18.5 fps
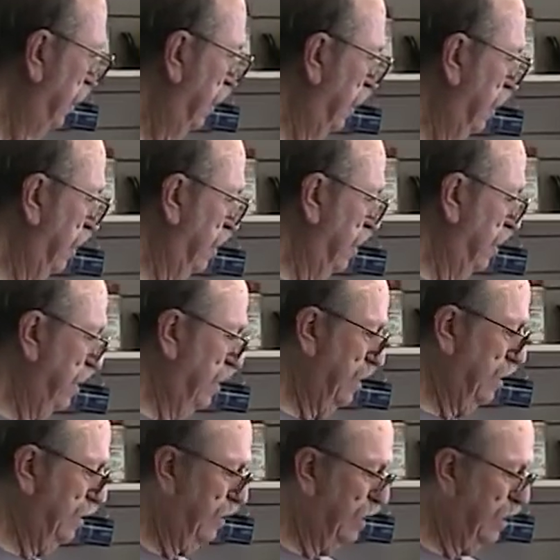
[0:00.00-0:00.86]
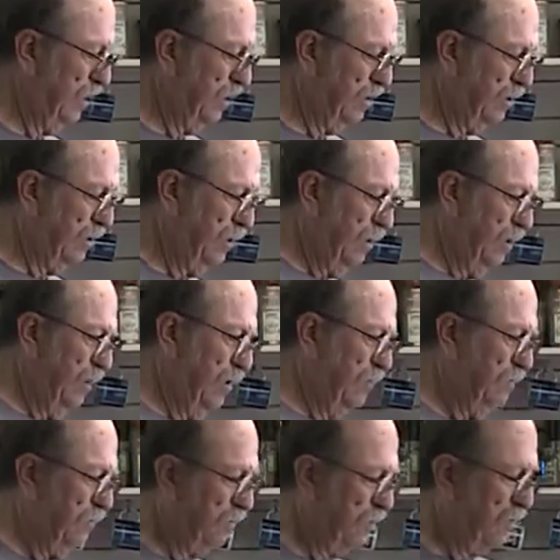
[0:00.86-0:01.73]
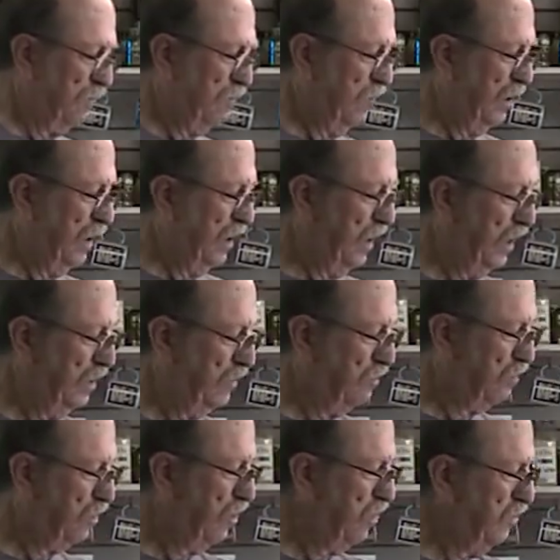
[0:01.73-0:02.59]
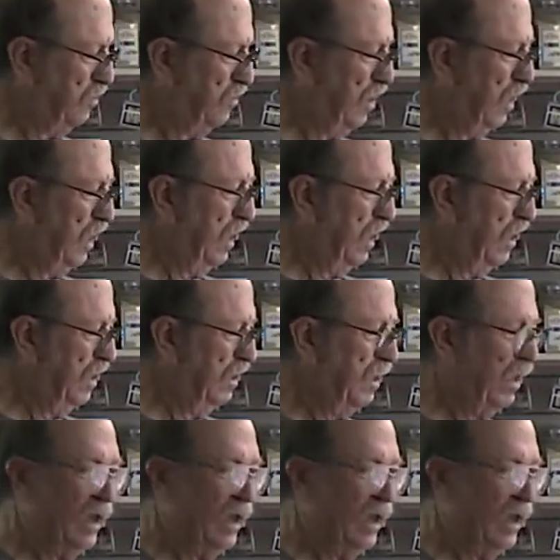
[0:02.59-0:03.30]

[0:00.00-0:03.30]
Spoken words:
and then for my protein